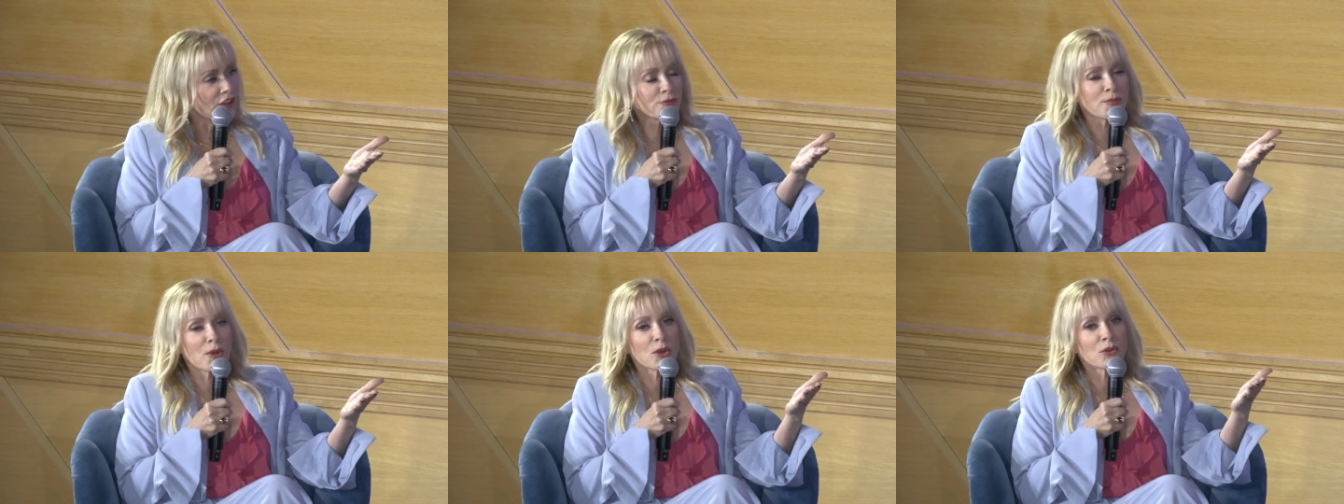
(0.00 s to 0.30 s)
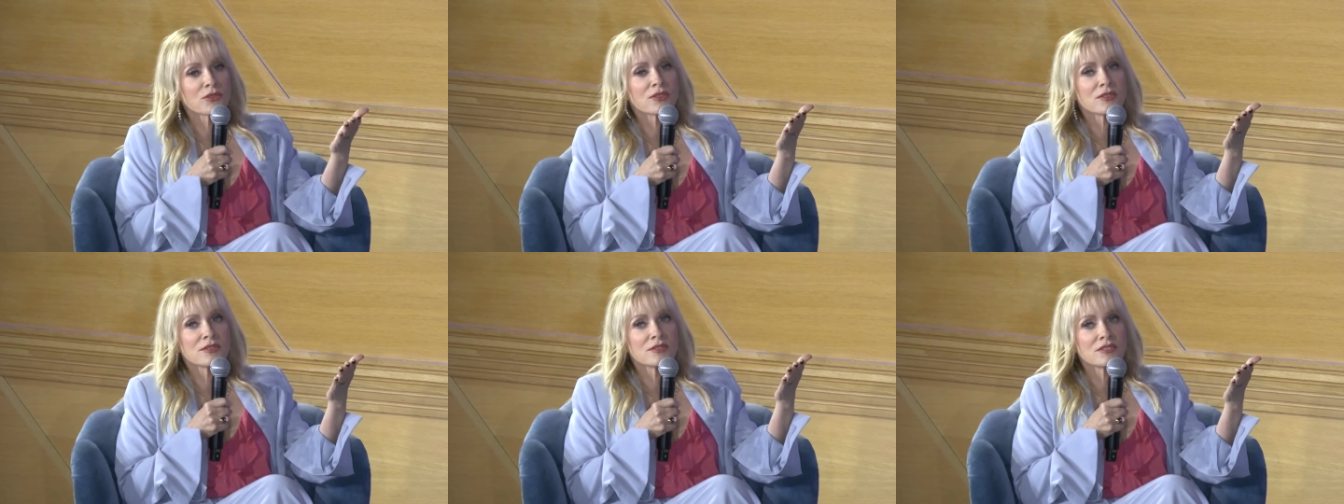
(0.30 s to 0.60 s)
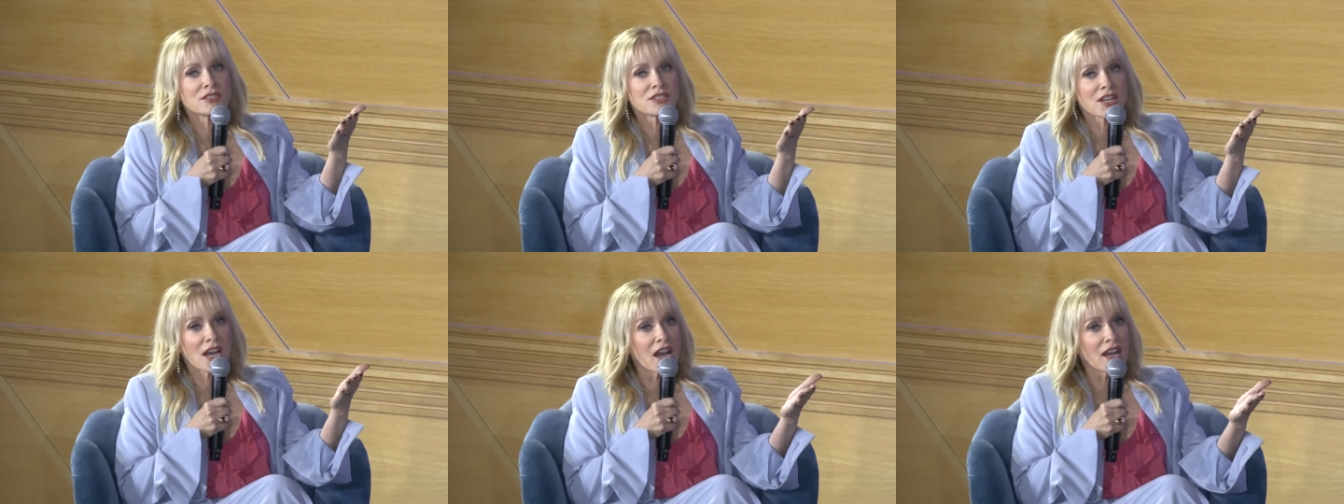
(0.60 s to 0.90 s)
both
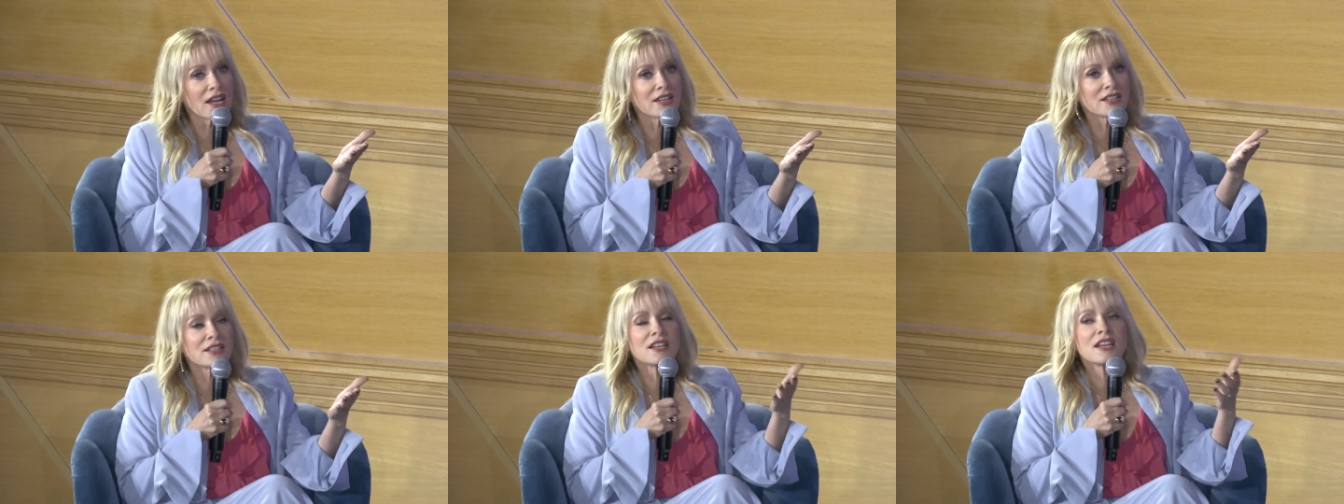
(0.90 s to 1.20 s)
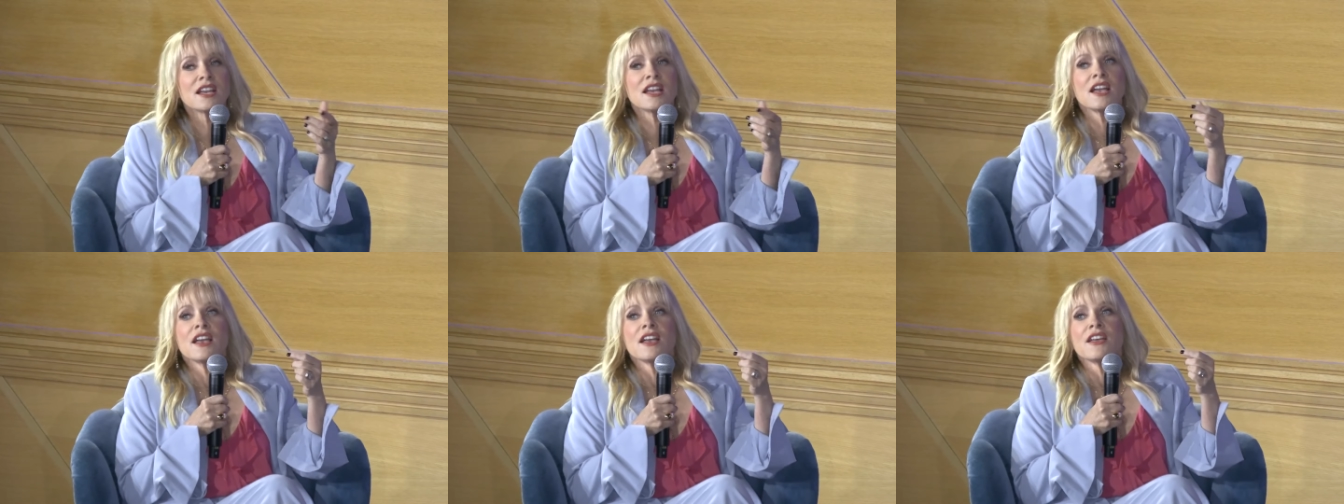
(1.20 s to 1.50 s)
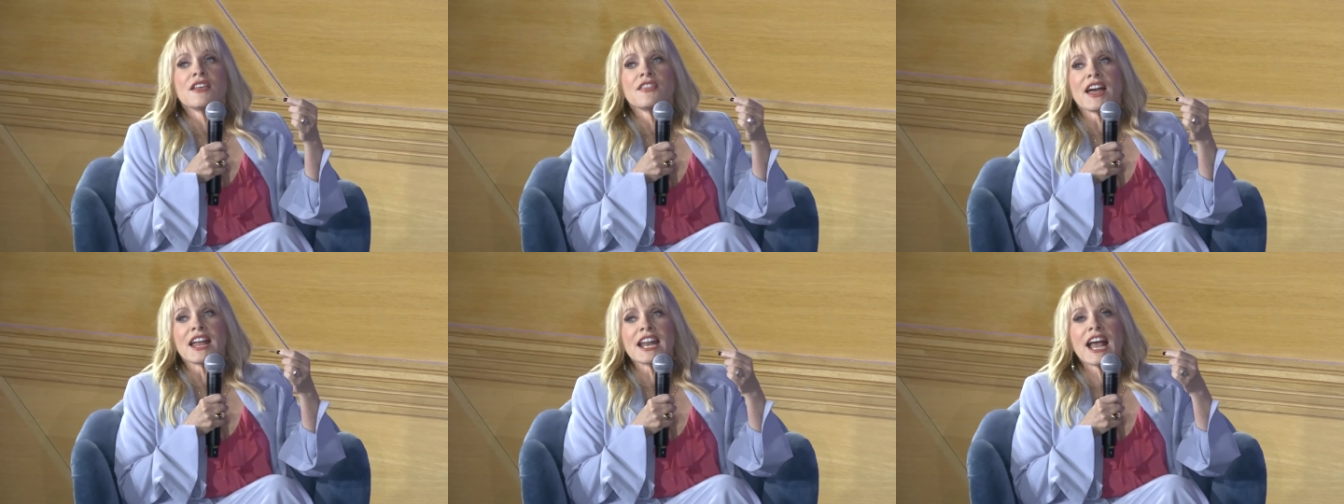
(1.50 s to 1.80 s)
done
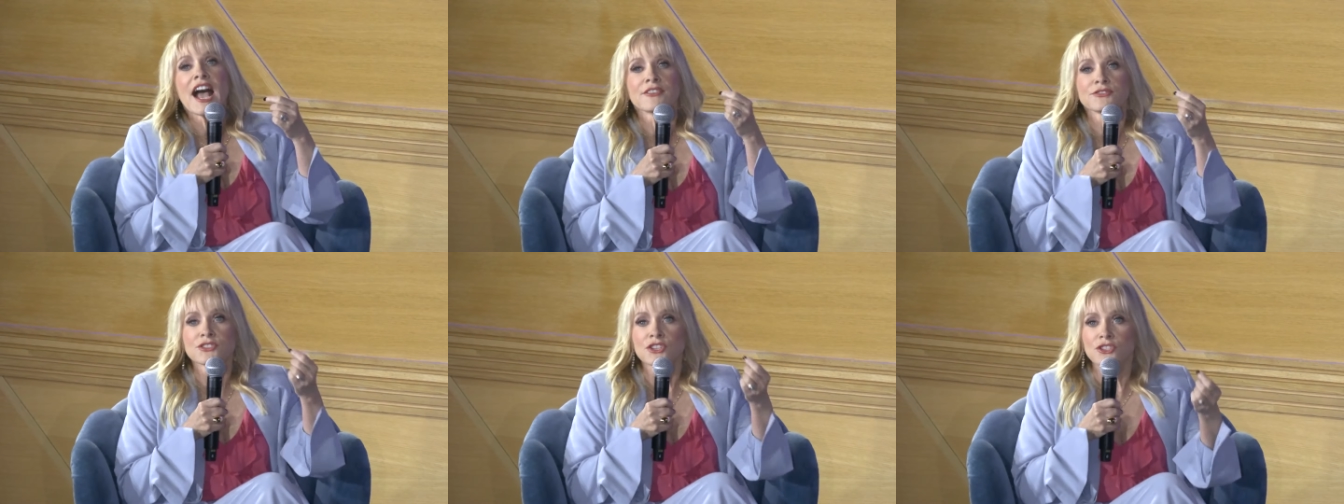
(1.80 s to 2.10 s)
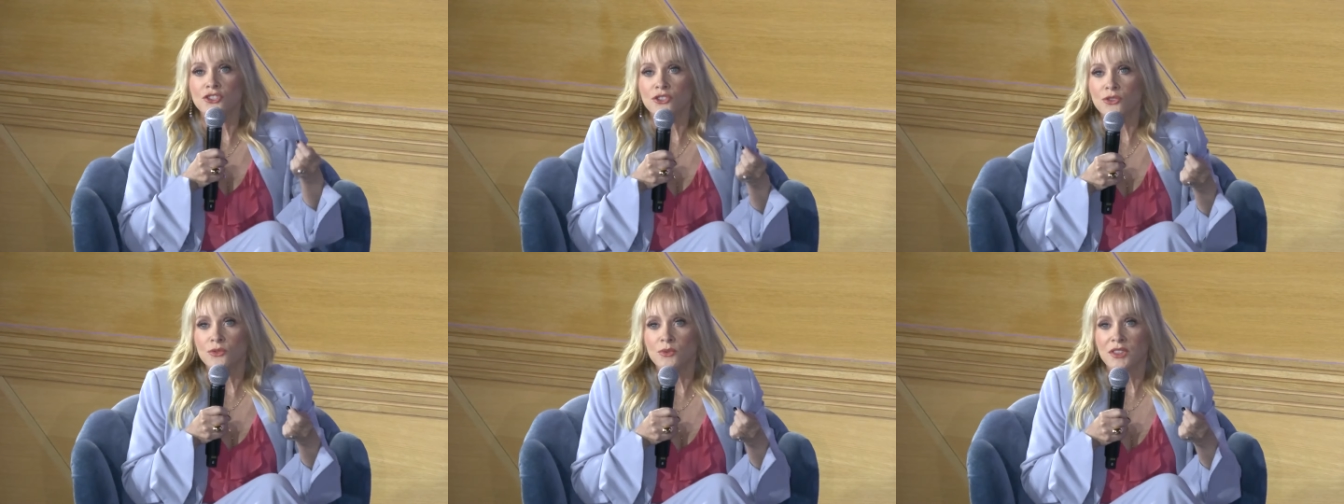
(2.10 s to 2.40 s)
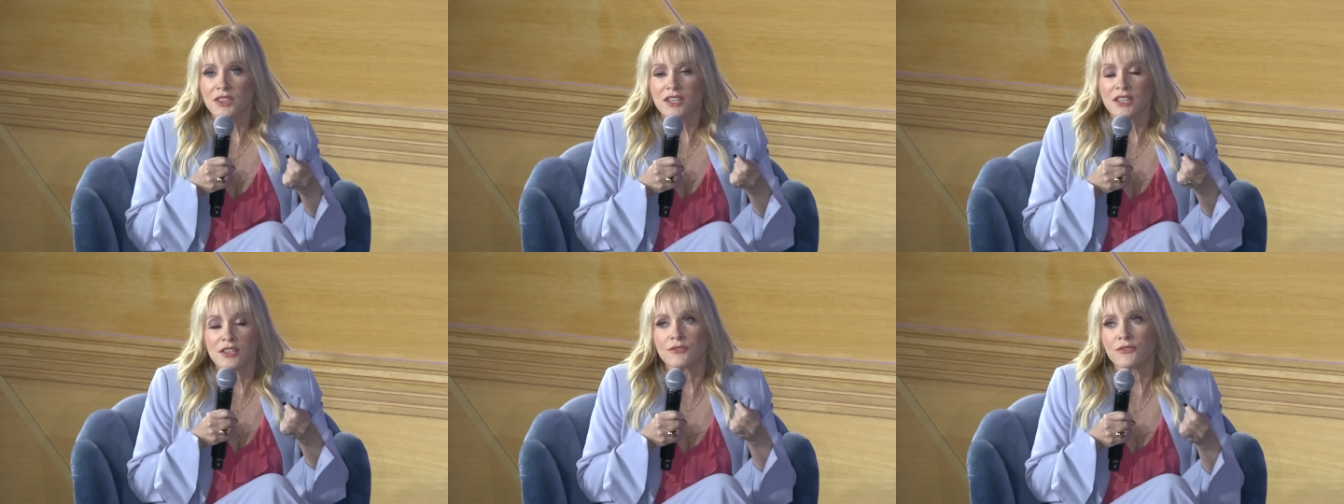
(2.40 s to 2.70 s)
that have to do with
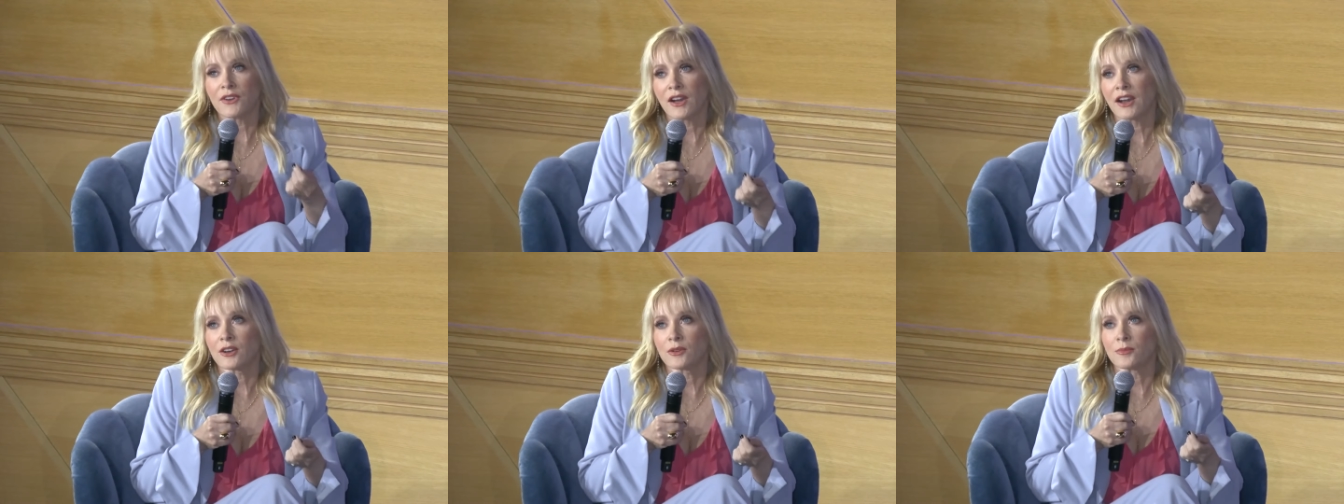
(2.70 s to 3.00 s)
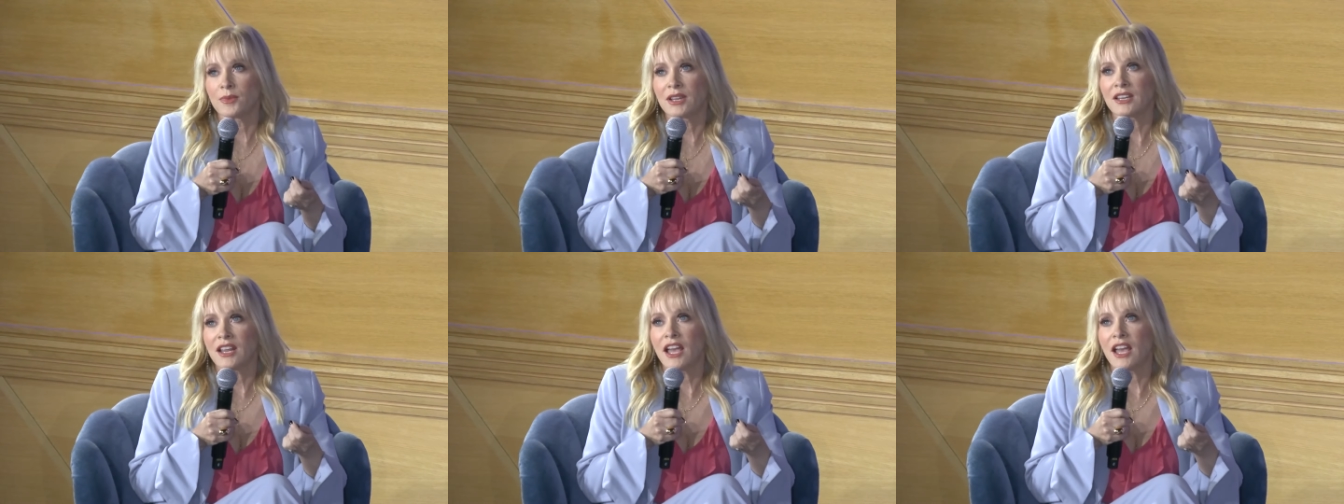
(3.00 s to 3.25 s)
the environment.